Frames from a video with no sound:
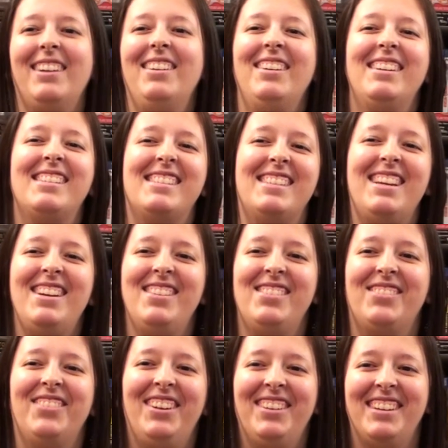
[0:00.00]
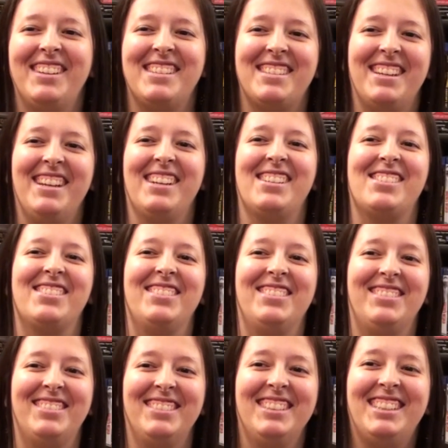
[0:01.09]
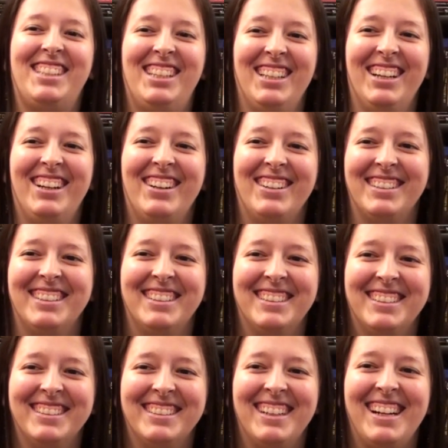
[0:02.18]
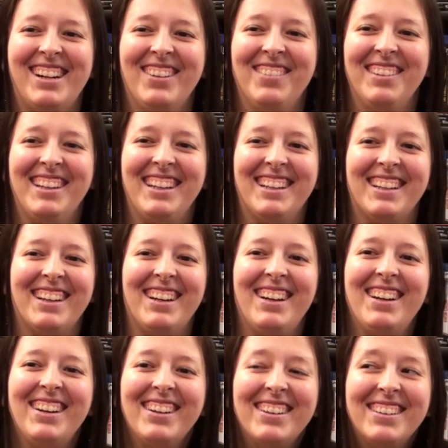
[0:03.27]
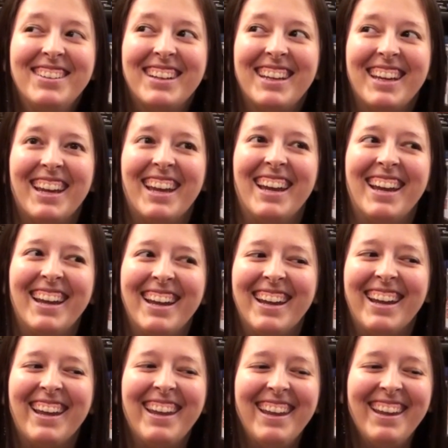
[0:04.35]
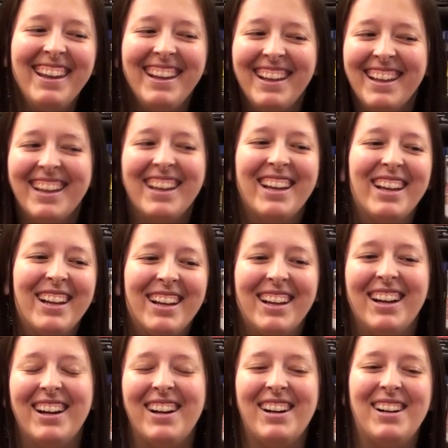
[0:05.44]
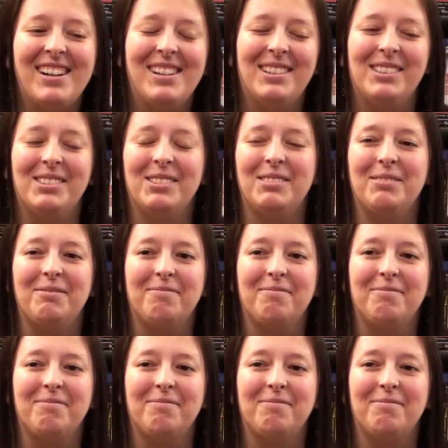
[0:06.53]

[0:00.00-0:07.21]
it sounds very sexual. So, I'm like, okay. I